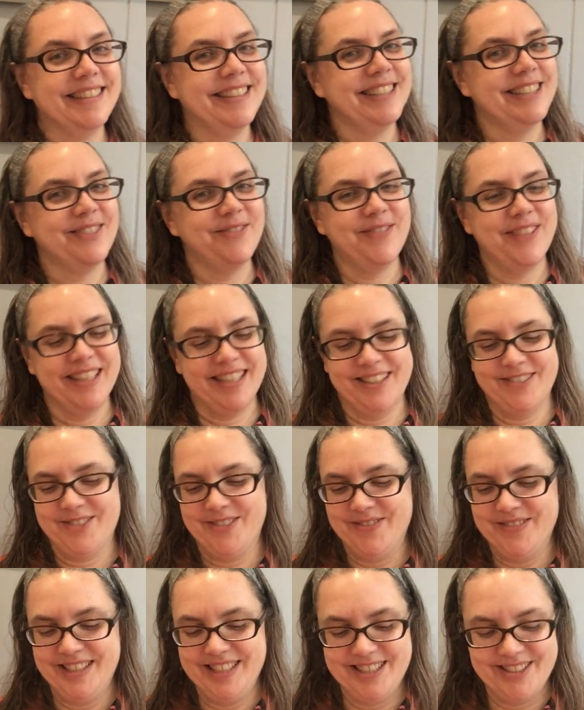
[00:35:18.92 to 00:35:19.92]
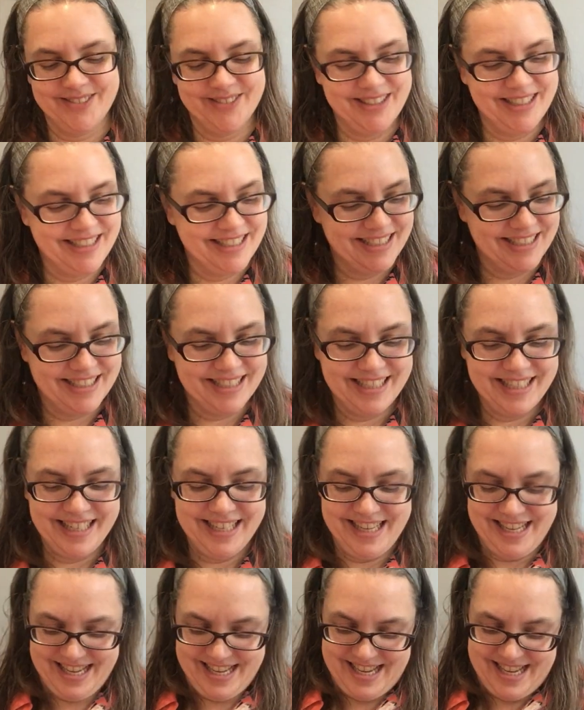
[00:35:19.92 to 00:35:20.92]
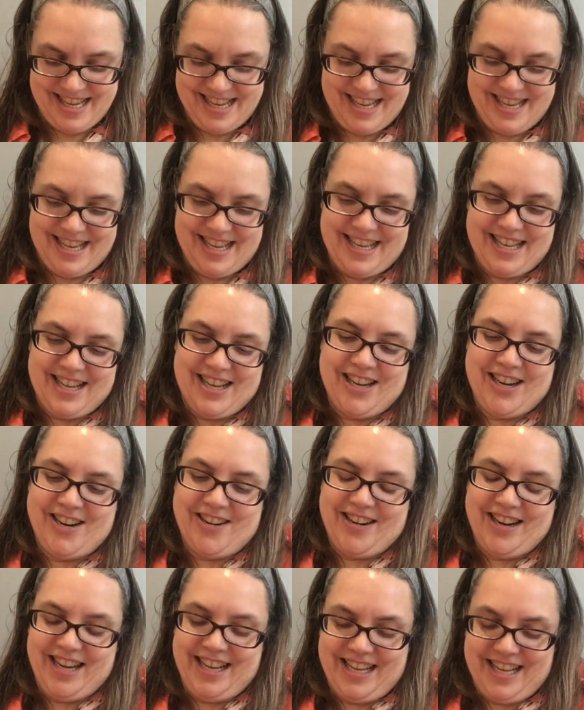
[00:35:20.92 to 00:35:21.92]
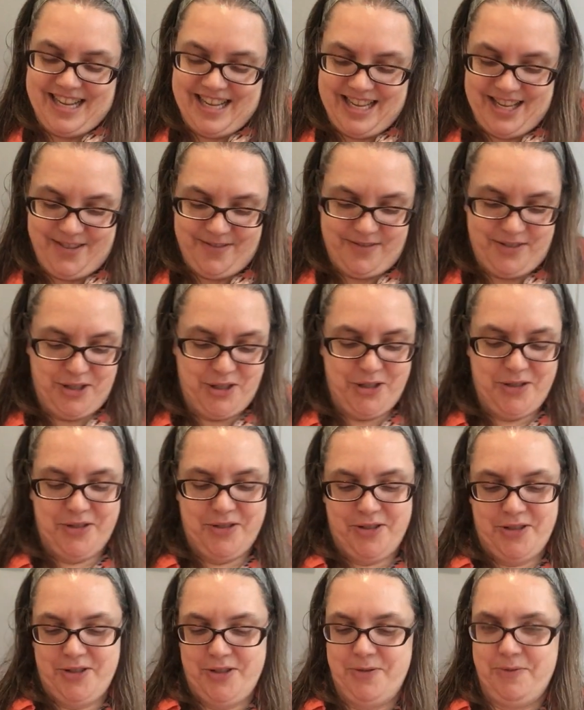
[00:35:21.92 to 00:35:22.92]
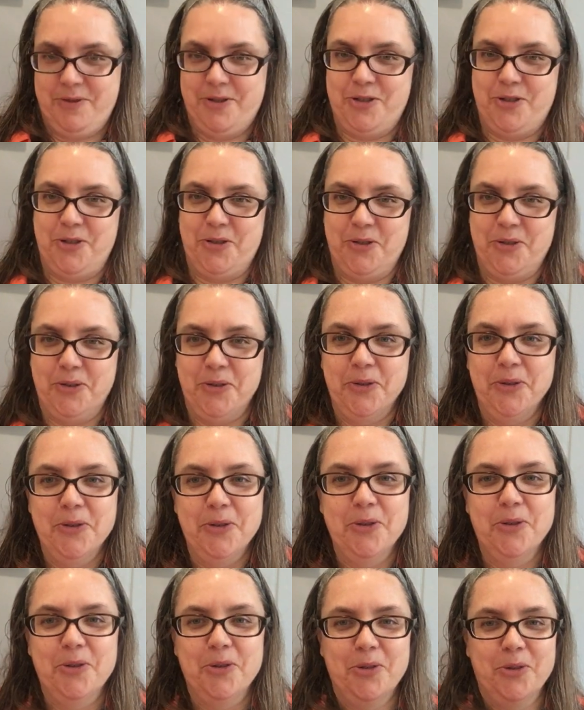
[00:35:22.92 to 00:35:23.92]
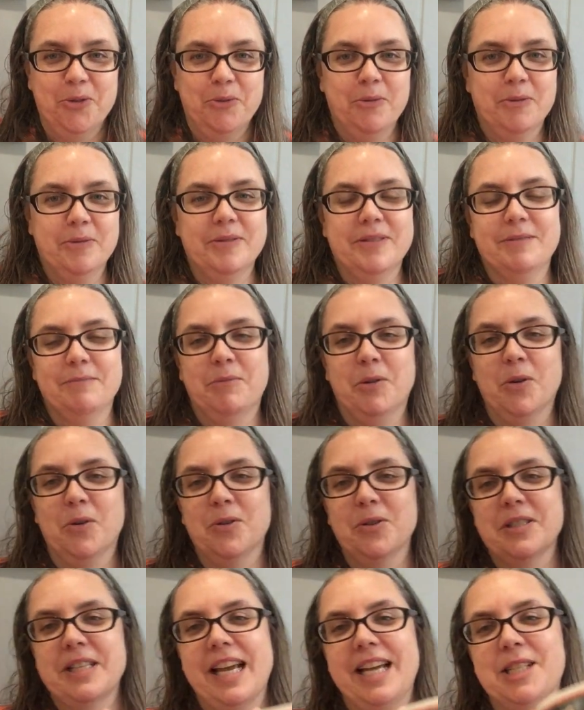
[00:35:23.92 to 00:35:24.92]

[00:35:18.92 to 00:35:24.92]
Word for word: Let's pick from this week's. All right, I have two bowls.